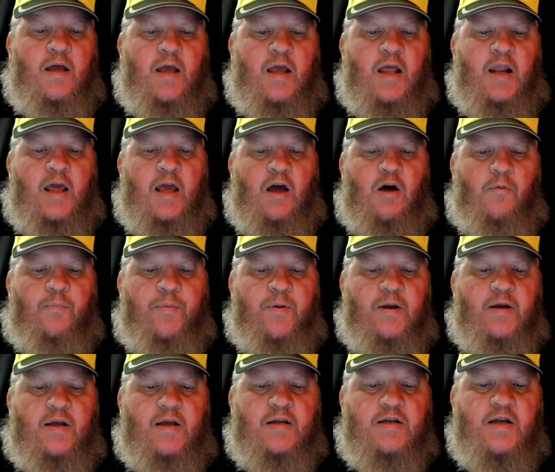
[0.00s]
Any
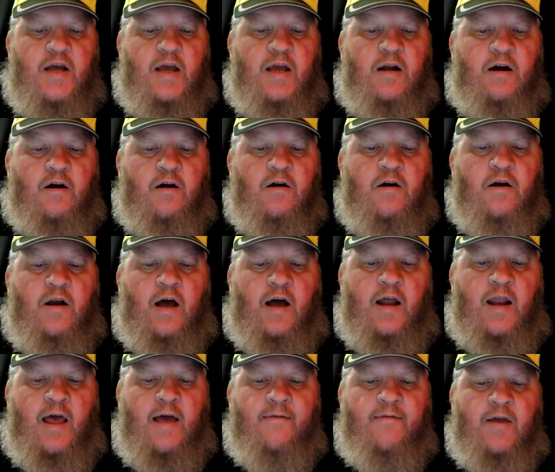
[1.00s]
open container
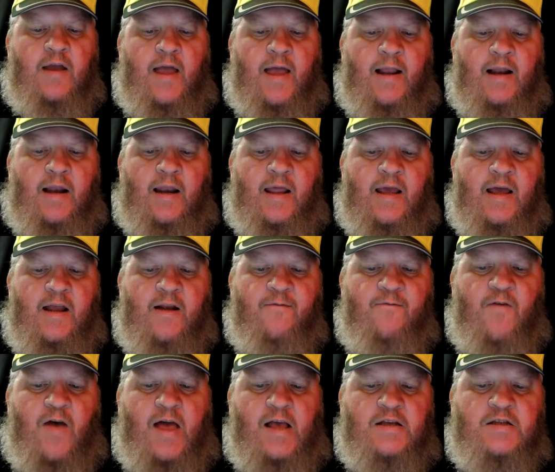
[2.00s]
not having a lid
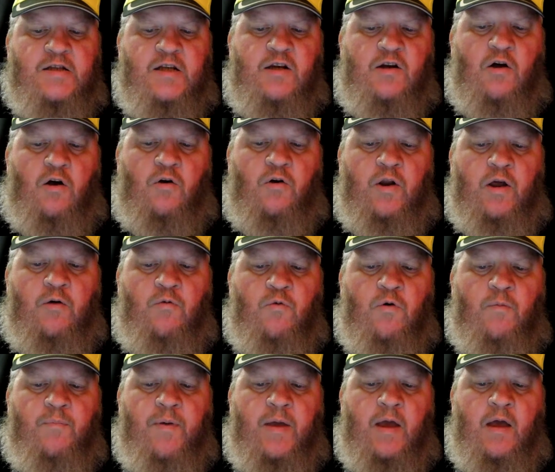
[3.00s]
fastened on it
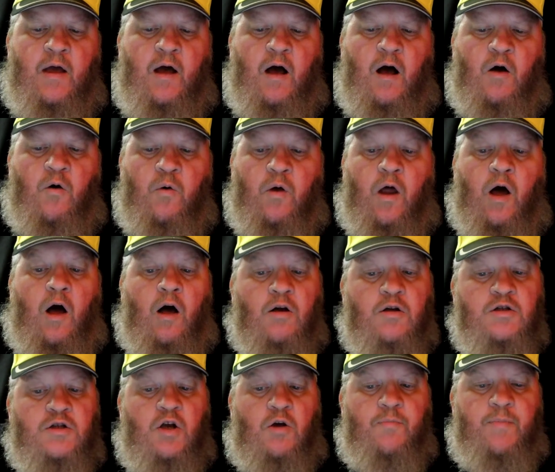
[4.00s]
will
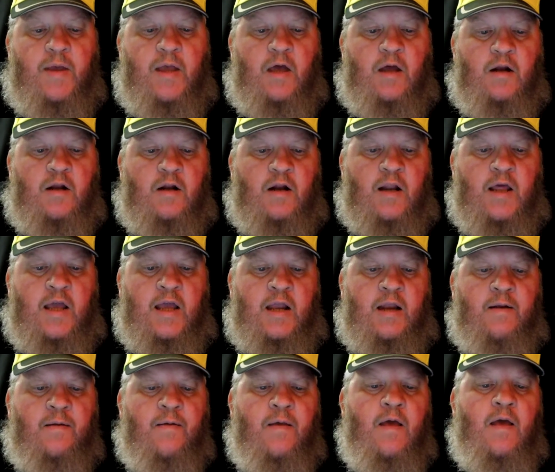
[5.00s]
also be
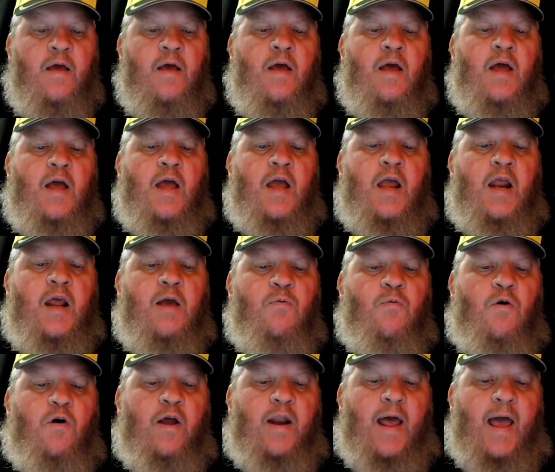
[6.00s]
unclean.
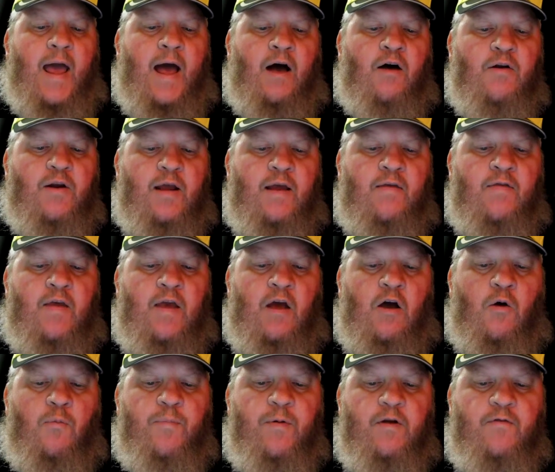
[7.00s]
Anyone out in the
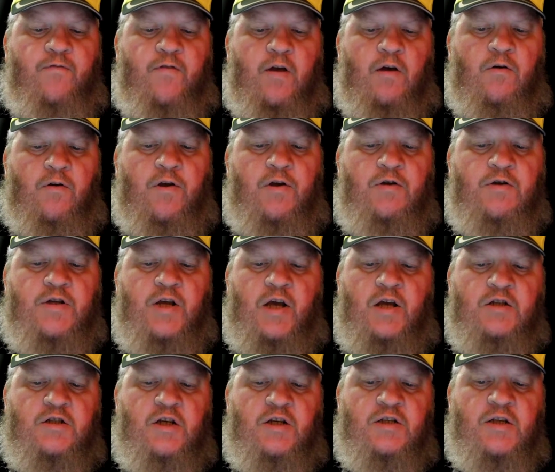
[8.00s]
open field who
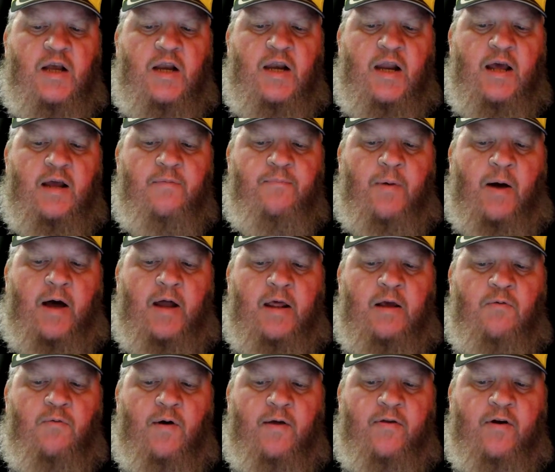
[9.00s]
touches a dead
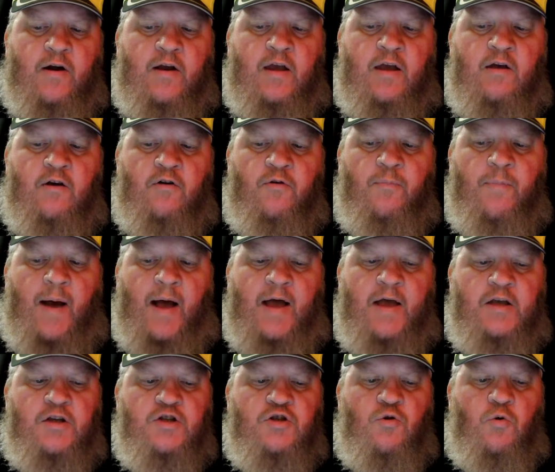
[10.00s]
body, whether killed by
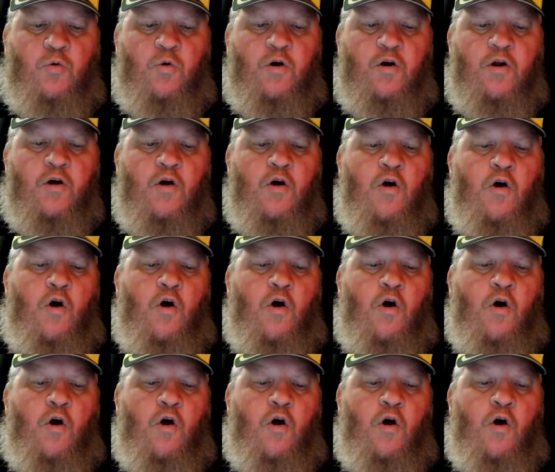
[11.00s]
a sword